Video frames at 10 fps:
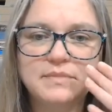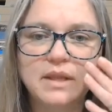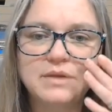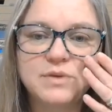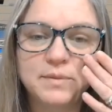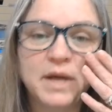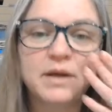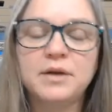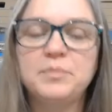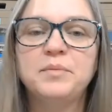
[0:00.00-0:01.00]
So I'm not
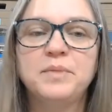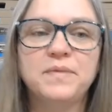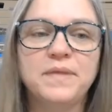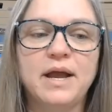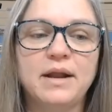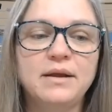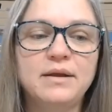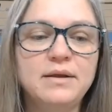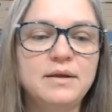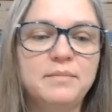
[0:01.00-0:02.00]
going to promote that.
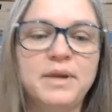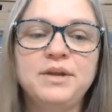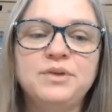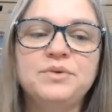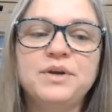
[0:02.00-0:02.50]
Mind you,